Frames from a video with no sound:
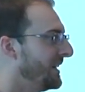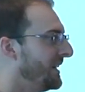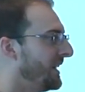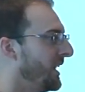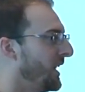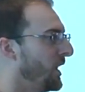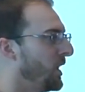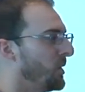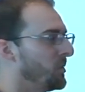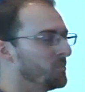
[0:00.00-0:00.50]

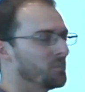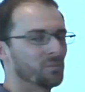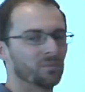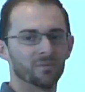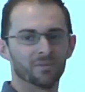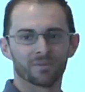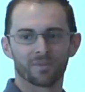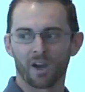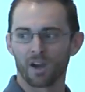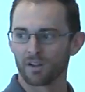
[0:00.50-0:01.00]
Um,
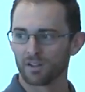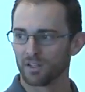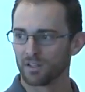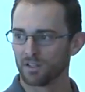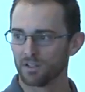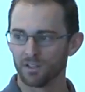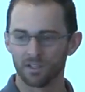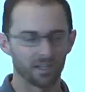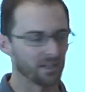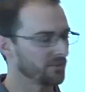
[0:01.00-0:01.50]
our
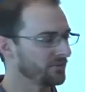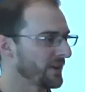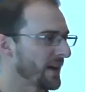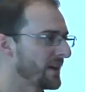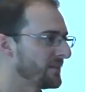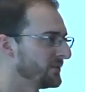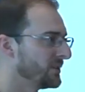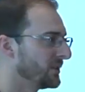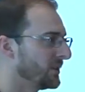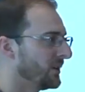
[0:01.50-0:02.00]
little uh,
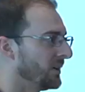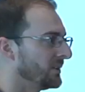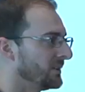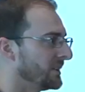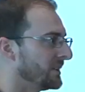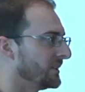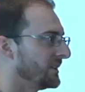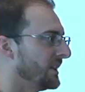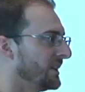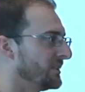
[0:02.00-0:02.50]
five-year-old
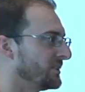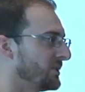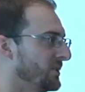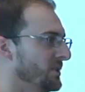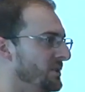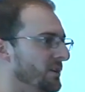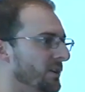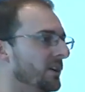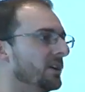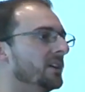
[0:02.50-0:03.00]
and, and
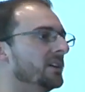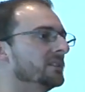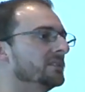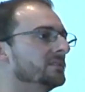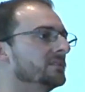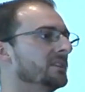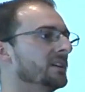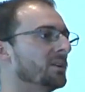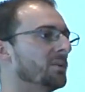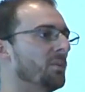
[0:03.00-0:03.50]

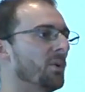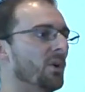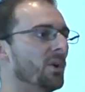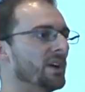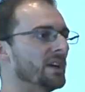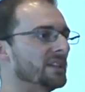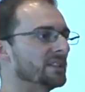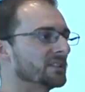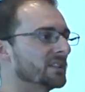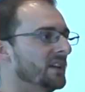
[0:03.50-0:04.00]
two-year-old little
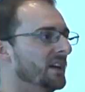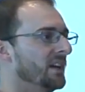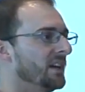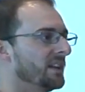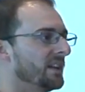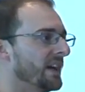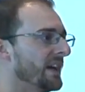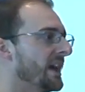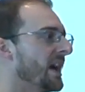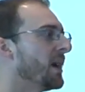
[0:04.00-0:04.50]
boys,
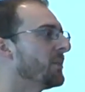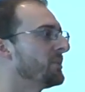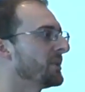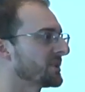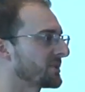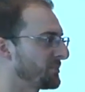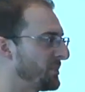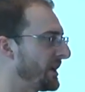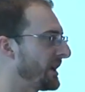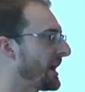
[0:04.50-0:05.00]
they help
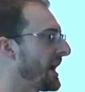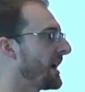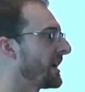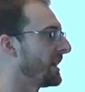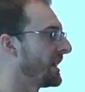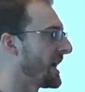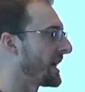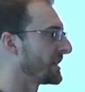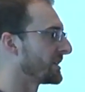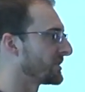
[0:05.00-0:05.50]
us pick out
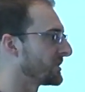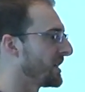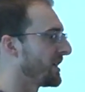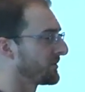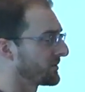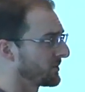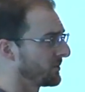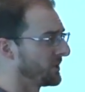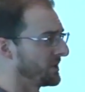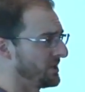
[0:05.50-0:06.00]
a lot of
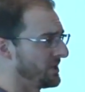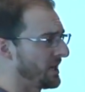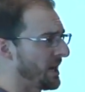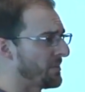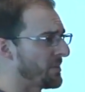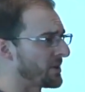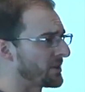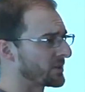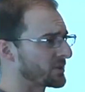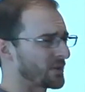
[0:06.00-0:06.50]
stuff. So when you
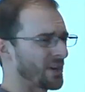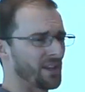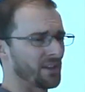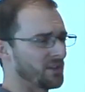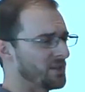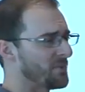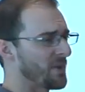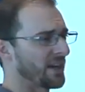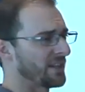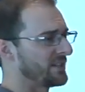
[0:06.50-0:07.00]
come on the trailer,
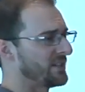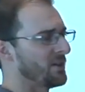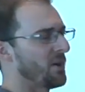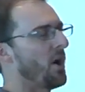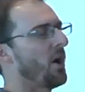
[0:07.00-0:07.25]
you might see